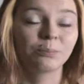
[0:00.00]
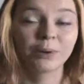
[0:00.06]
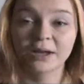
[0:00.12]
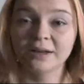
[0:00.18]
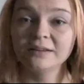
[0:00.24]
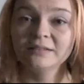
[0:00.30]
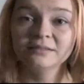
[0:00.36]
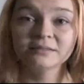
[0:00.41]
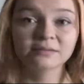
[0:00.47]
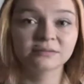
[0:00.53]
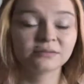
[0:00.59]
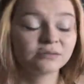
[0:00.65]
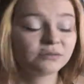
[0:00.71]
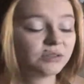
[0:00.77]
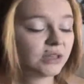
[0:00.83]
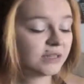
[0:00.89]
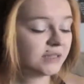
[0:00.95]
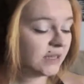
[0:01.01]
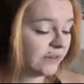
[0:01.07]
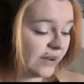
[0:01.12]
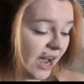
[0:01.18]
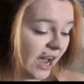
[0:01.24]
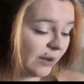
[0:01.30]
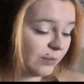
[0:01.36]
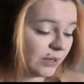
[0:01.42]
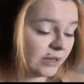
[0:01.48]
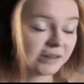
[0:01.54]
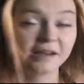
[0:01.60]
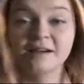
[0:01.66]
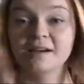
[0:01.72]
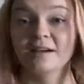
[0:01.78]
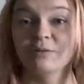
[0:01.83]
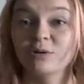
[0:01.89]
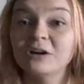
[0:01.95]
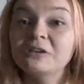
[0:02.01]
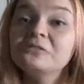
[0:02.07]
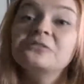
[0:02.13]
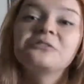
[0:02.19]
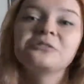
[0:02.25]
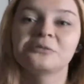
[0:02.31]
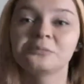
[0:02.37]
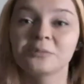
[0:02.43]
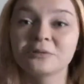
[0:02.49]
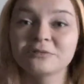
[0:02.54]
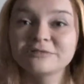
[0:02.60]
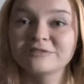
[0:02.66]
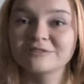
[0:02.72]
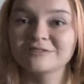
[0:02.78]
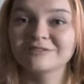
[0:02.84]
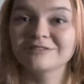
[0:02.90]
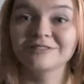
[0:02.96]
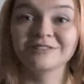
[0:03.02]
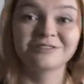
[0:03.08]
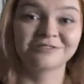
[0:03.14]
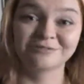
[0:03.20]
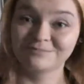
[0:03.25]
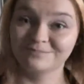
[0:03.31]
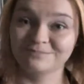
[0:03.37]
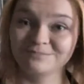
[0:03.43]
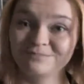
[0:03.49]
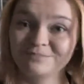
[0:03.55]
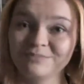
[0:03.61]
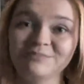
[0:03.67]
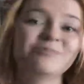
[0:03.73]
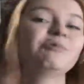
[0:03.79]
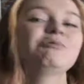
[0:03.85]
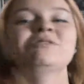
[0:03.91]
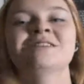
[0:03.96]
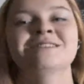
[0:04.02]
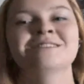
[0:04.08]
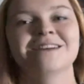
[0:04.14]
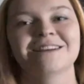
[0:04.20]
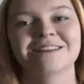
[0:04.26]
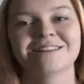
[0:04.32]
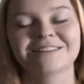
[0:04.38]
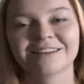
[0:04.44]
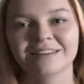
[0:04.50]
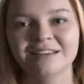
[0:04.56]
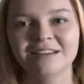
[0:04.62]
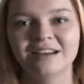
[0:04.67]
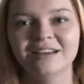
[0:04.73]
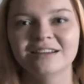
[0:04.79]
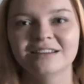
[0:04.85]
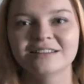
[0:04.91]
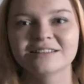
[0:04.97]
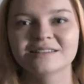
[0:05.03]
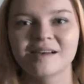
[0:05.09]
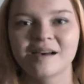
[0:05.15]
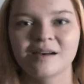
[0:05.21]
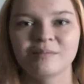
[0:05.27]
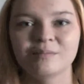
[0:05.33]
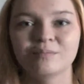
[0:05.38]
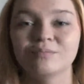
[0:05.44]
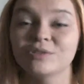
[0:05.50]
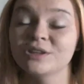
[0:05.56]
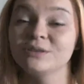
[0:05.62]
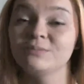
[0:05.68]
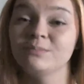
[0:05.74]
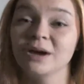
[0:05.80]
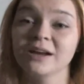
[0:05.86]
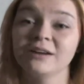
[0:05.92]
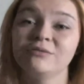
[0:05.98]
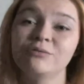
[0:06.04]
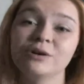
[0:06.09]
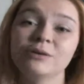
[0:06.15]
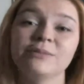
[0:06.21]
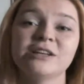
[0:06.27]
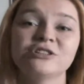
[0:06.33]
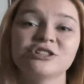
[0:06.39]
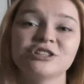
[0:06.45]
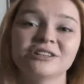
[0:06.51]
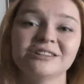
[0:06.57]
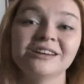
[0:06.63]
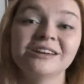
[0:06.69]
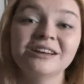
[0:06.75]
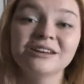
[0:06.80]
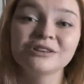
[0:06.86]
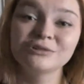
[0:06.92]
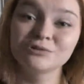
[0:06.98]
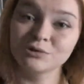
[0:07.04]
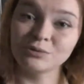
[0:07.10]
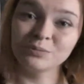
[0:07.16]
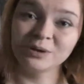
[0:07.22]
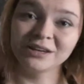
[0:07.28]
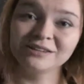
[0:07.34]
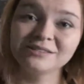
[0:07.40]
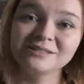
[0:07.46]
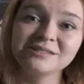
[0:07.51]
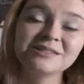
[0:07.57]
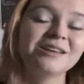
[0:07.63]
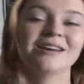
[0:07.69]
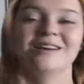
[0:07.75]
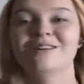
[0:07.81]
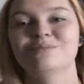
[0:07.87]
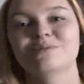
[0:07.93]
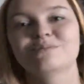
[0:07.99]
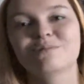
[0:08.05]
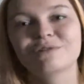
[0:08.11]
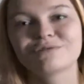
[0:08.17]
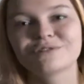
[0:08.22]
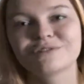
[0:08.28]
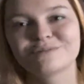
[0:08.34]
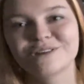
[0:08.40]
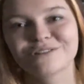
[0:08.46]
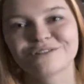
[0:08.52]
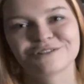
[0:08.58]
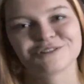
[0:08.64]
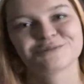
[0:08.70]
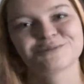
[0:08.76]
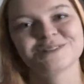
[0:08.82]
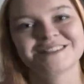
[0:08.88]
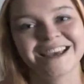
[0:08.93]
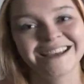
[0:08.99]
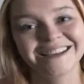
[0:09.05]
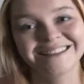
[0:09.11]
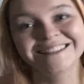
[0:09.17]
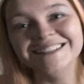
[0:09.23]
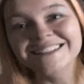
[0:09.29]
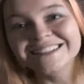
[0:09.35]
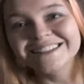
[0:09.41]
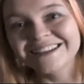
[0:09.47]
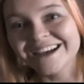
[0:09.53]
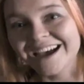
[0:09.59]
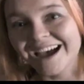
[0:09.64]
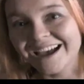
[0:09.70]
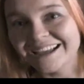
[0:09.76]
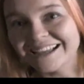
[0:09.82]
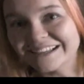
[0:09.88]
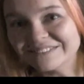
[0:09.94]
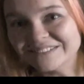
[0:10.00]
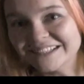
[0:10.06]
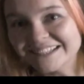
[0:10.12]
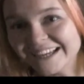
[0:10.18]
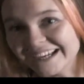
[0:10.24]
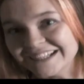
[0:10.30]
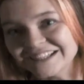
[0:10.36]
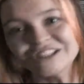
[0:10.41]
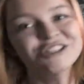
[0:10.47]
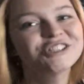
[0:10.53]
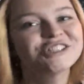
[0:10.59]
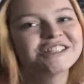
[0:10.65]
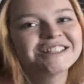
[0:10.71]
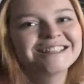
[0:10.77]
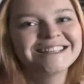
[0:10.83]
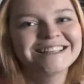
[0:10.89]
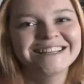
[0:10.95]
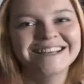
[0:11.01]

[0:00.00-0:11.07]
But things that have happened, well, the most exciting thing is my aforementioned soulmate proposed to me on Christmas Day. I am engaged.